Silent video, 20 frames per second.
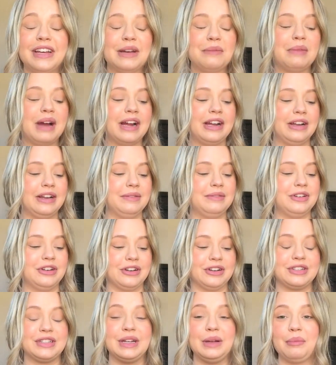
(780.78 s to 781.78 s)
in my
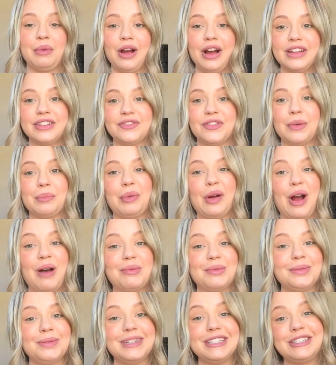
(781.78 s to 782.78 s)
nursing bras for
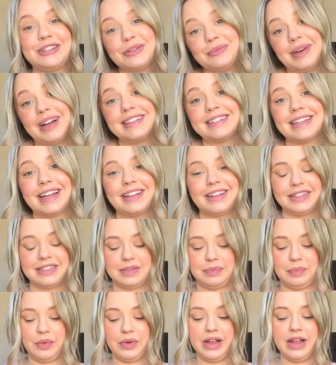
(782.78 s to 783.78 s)
probably 2 months at this
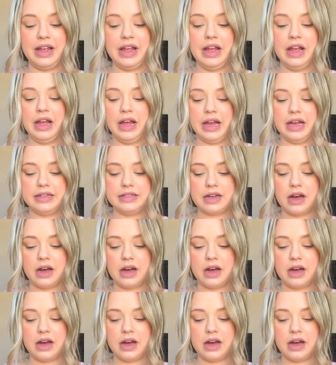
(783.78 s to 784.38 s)
point. It's